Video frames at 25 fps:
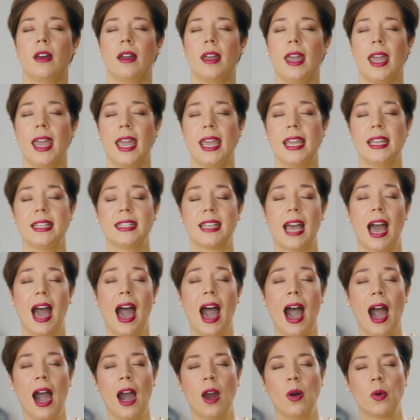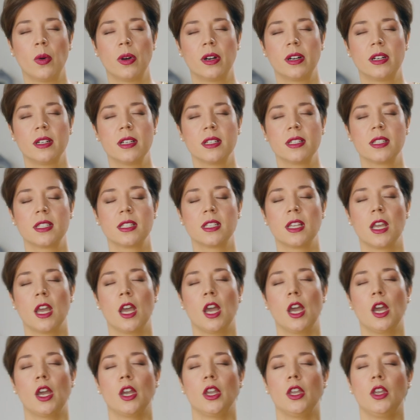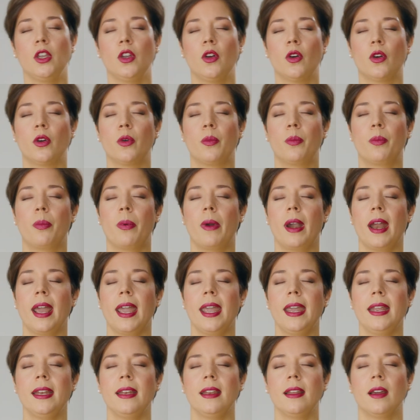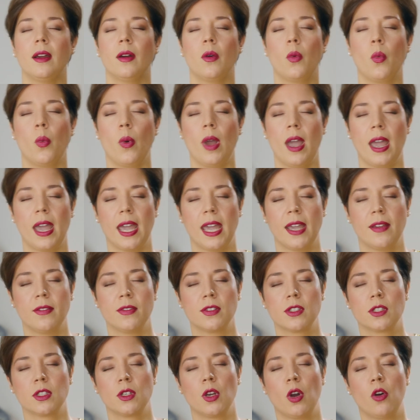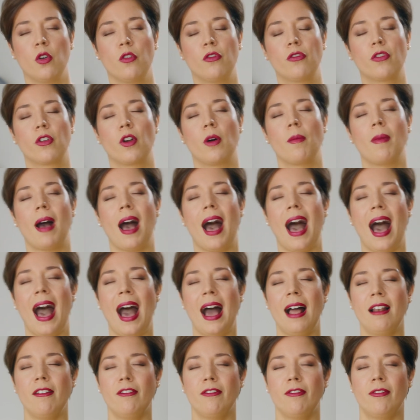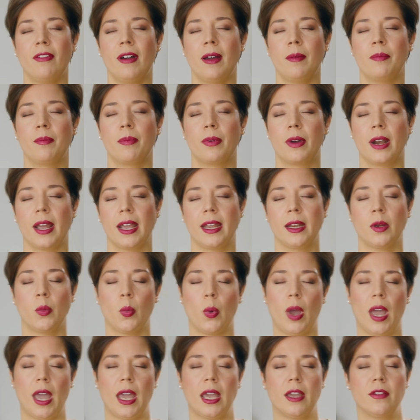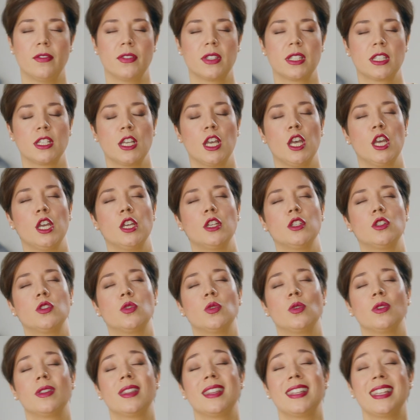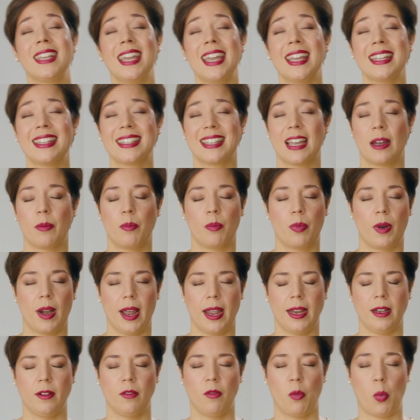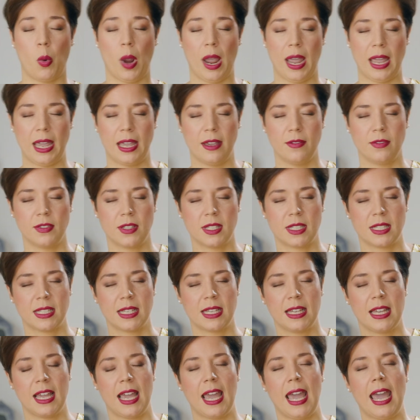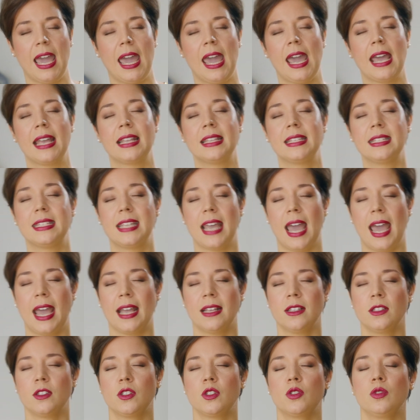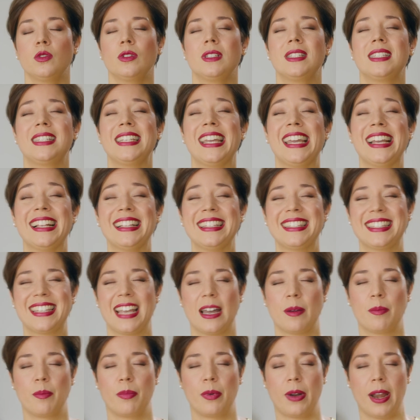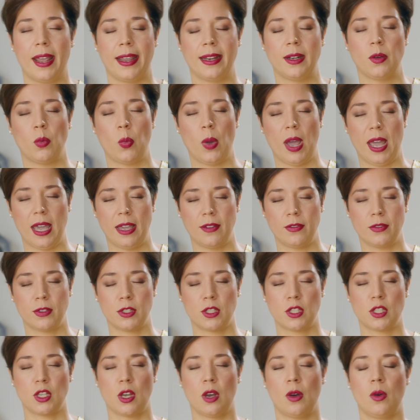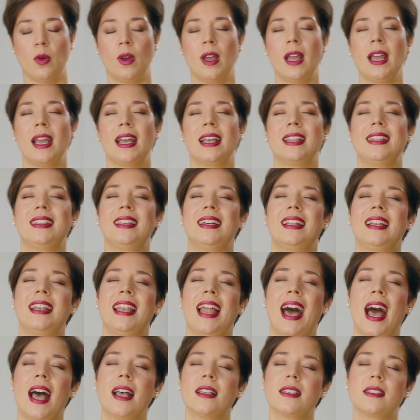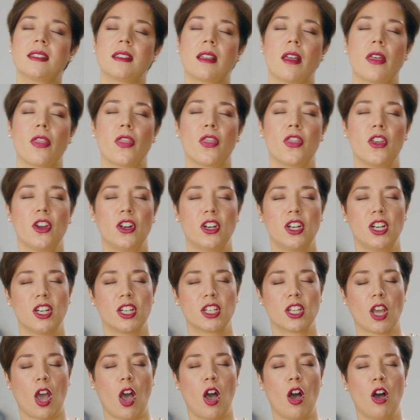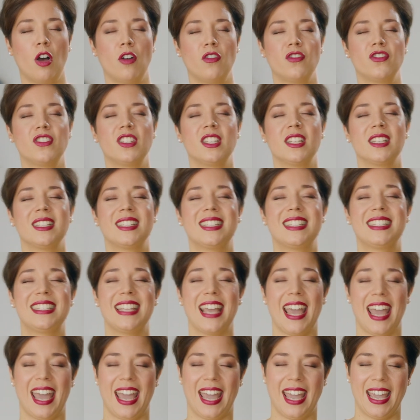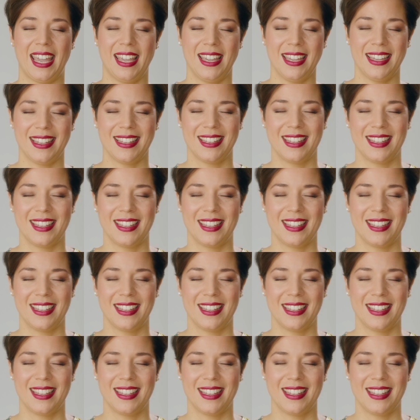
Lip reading: 8 hours, your brain waves go from alpha brain waves to theta brain waves and then to delta brain waves. So the last third of the day